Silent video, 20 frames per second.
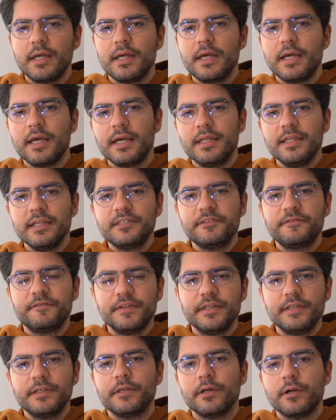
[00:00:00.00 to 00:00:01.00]
In this
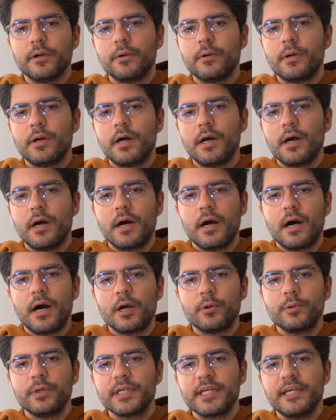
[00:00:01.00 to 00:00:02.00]
video,
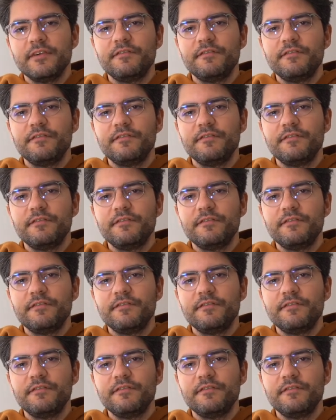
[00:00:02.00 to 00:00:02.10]
I want to